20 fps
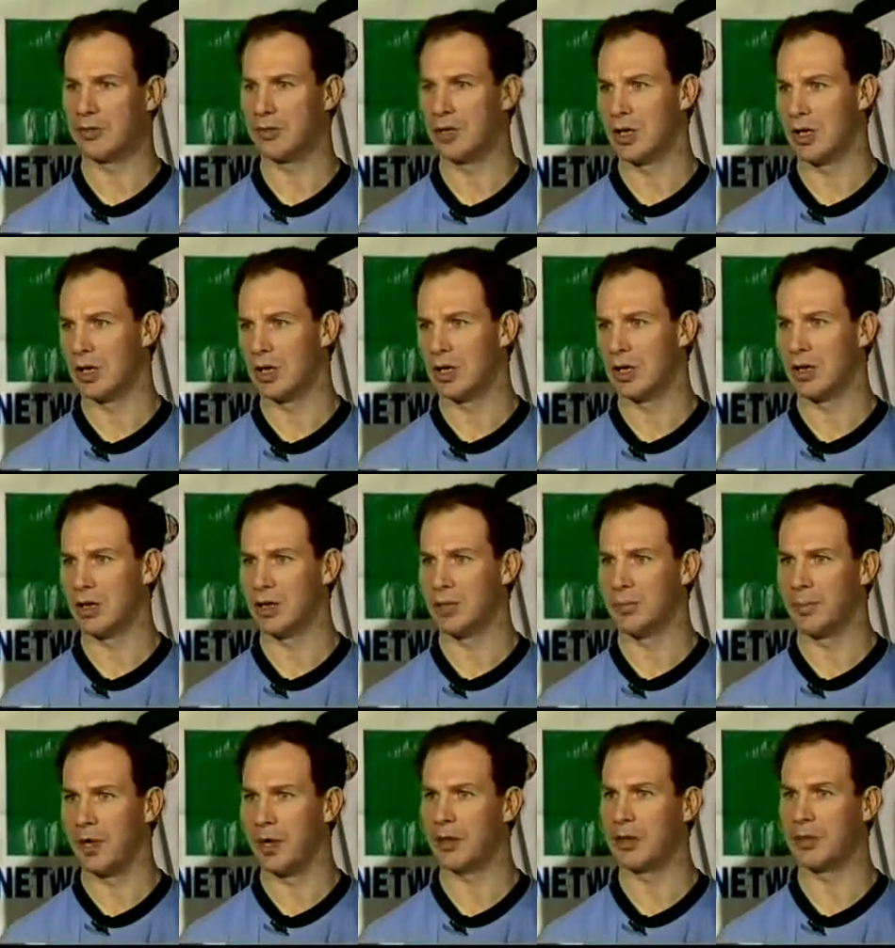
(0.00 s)

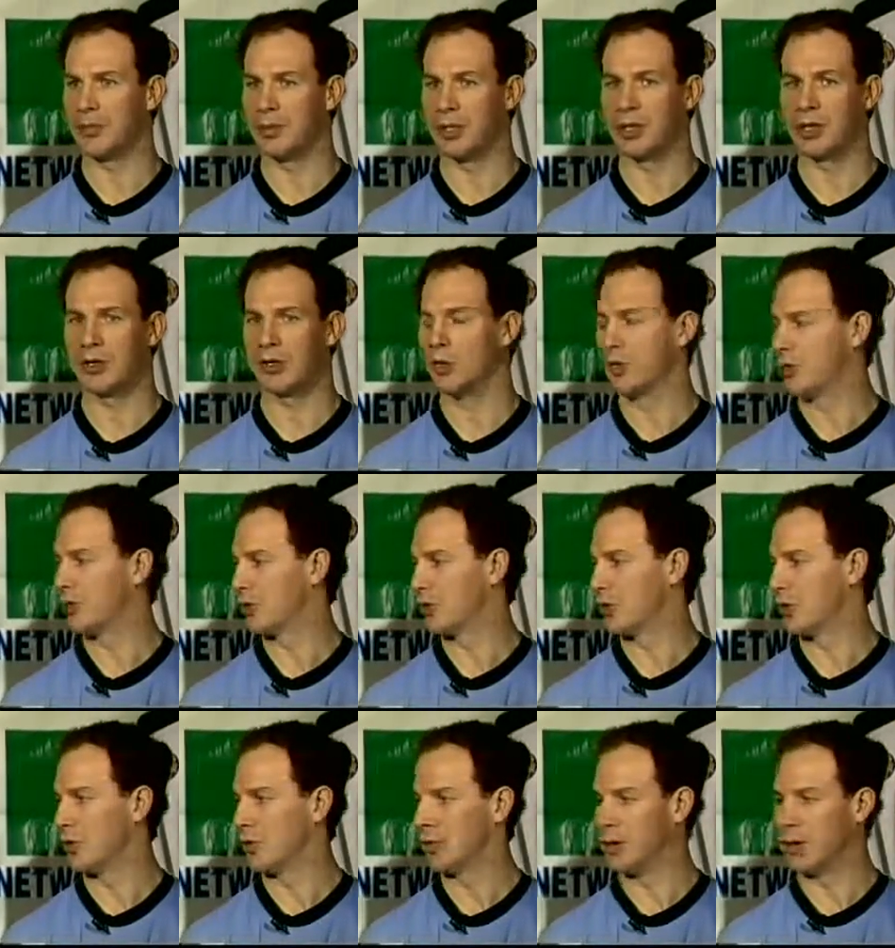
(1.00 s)
Barclay Plague always
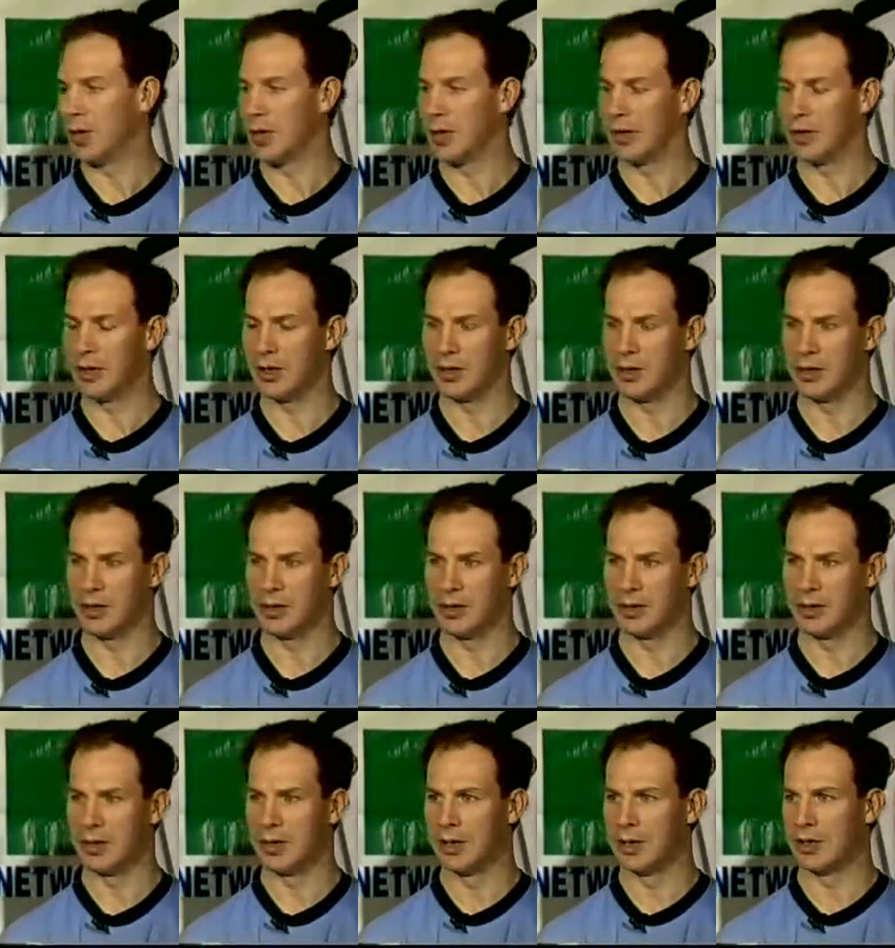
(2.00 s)
told me that
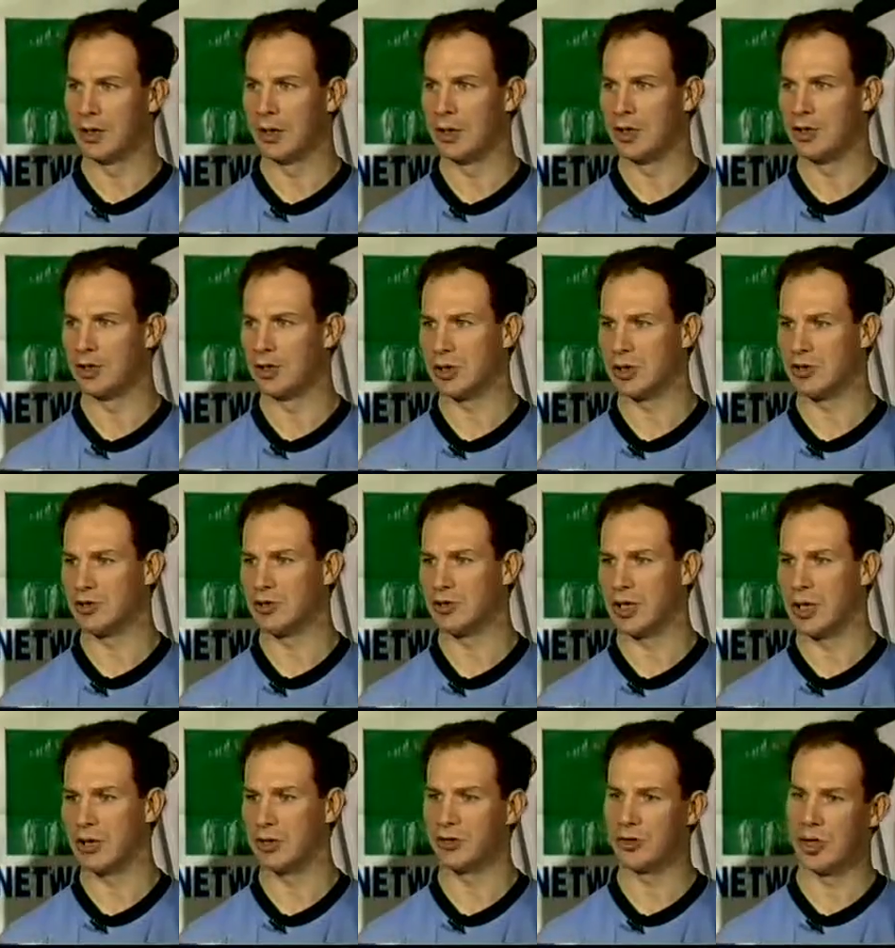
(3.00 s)
you know, I should
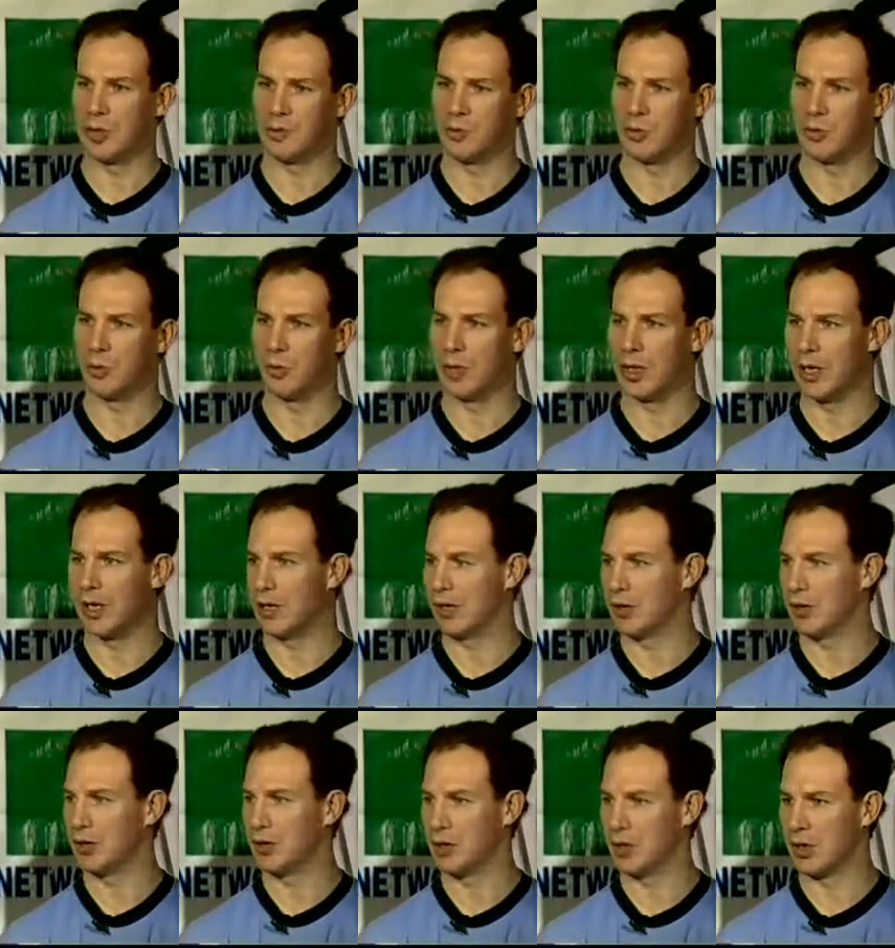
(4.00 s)
try to drop some weight
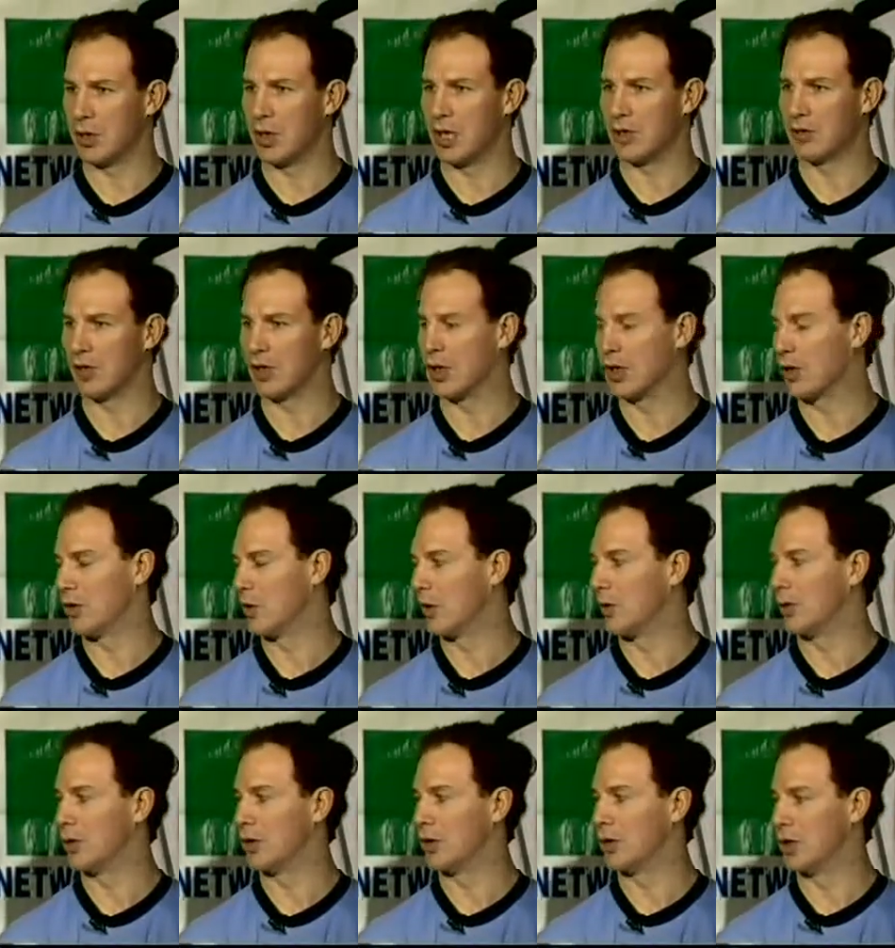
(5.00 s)
as I get
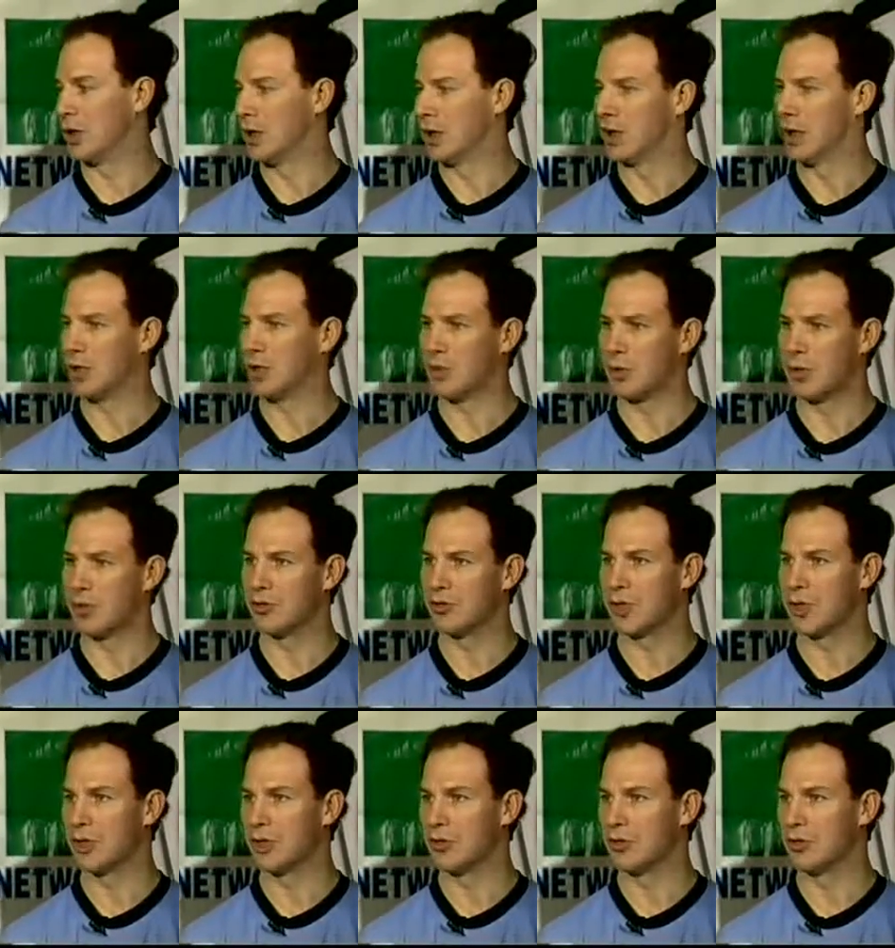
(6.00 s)
older, and that's what I
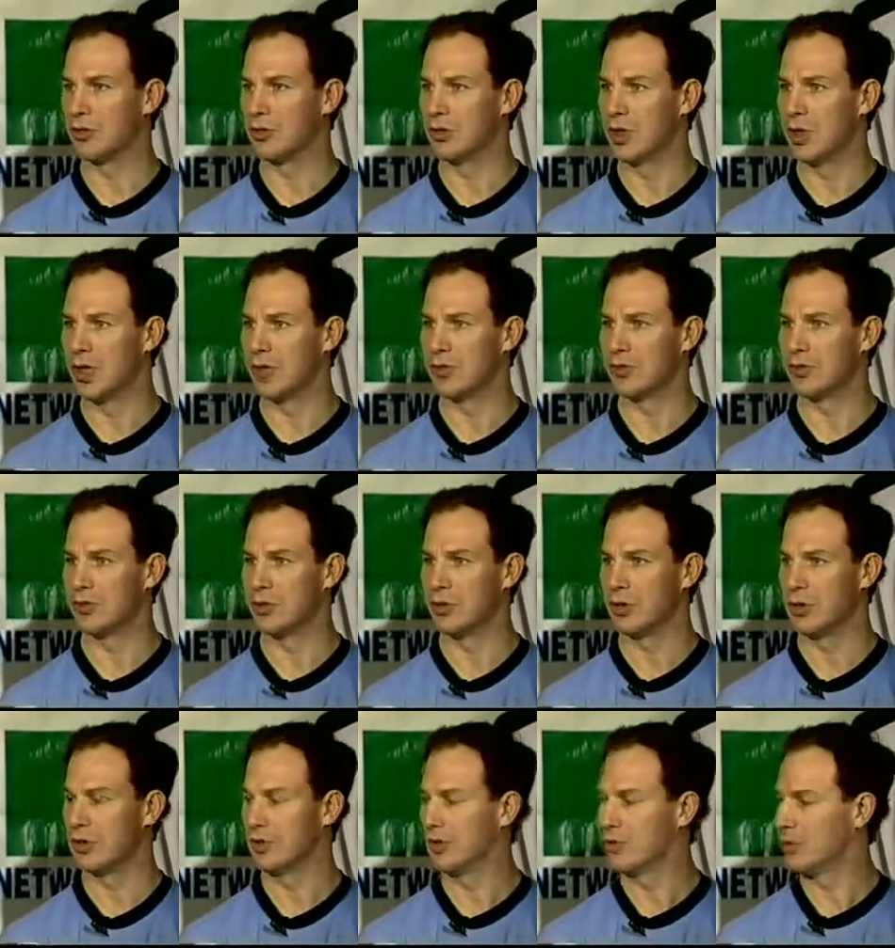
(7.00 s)
tried to do the last few
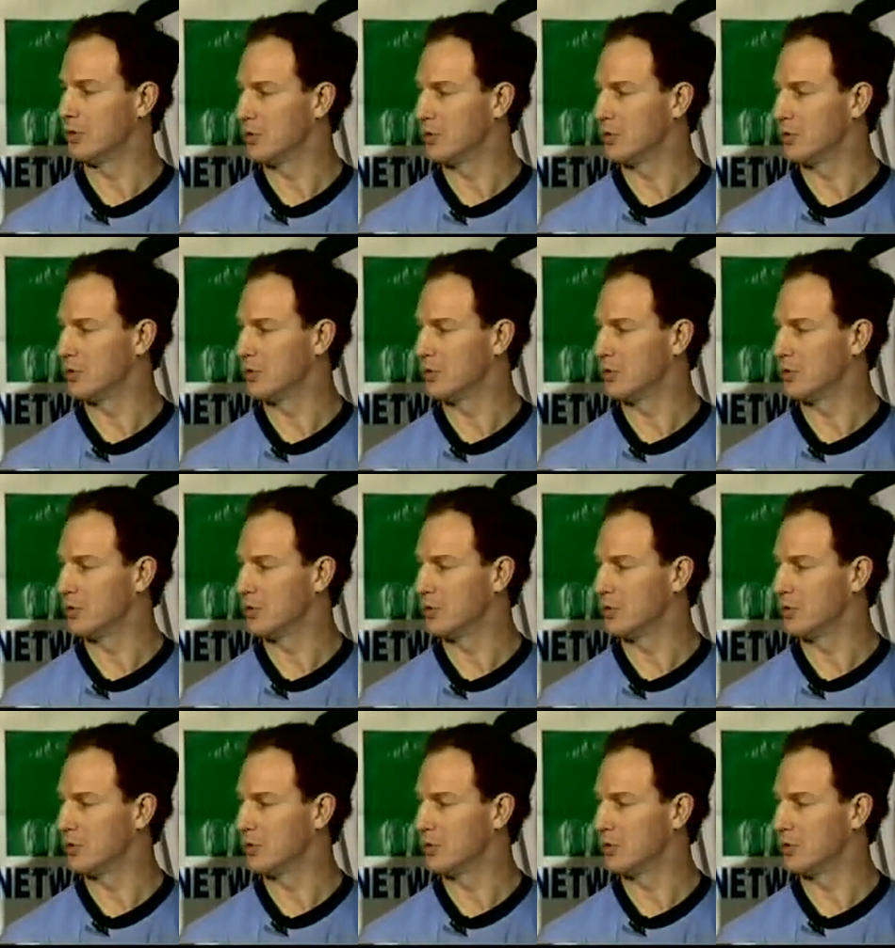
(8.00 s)
years.